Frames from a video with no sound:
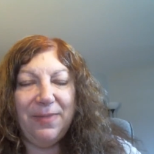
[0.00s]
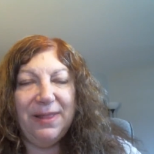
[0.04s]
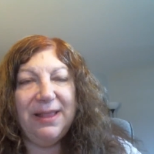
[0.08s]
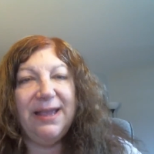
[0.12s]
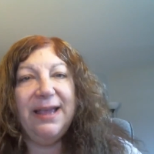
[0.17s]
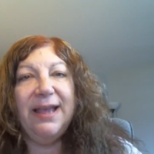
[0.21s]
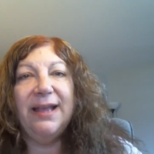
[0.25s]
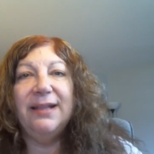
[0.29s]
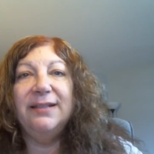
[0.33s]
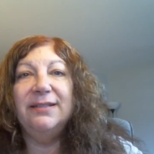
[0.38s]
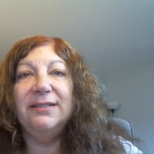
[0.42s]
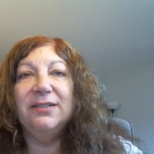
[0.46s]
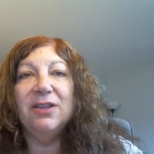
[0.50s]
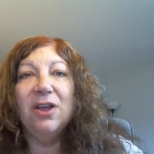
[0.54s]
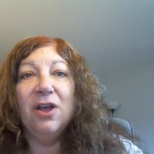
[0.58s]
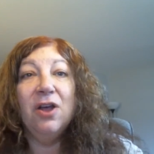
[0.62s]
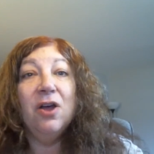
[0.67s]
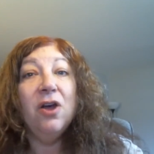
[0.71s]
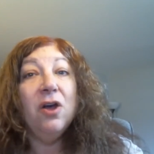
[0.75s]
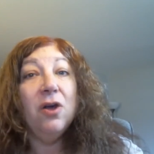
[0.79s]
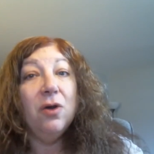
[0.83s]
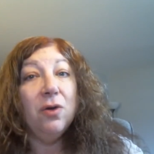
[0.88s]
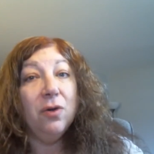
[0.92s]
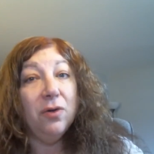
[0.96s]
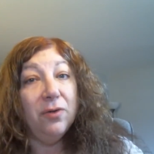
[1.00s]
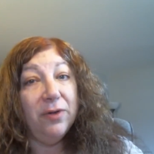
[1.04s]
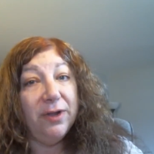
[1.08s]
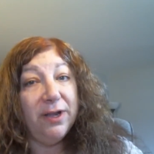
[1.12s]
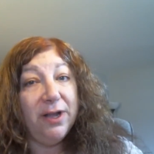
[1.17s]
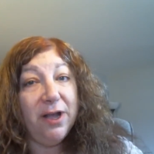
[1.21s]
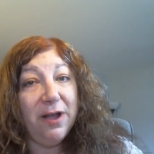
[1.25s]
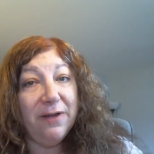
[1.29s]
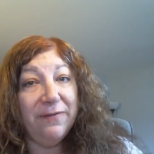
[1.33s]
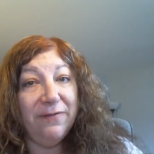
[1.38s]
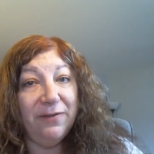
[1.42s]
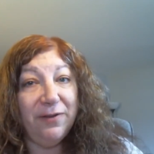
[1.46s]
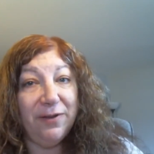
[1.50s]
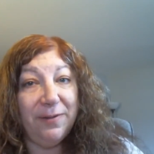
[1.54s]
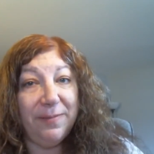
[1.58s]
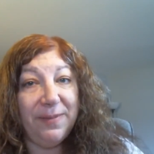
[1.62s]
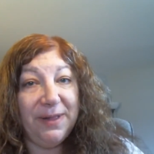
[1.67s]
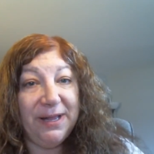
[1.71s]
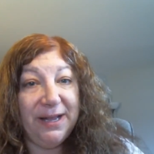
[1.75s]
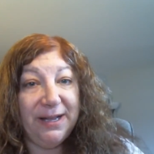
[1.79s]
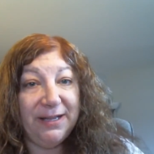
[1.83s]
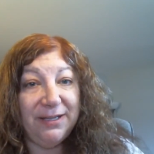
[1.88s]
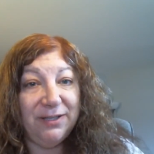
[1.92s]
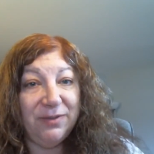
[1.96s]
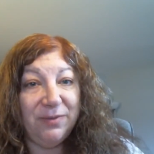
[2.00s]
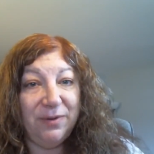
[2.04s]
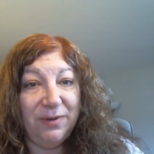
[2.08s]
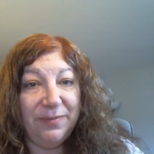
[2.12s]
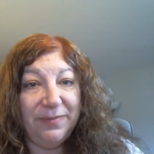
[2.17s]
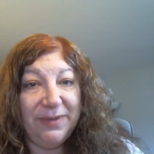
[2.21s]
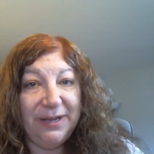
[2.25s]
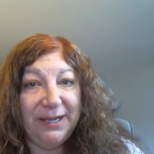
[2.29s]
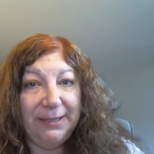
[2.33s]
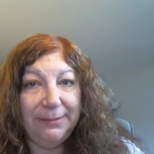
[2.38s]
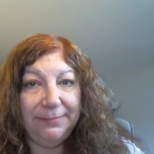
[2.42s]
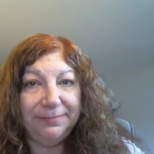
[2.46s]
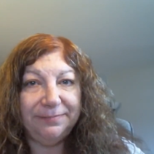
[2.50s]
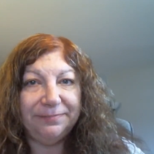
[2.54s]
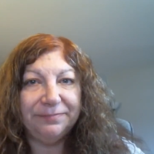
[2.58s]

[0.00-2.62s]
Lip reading: plans or recovery plans would be.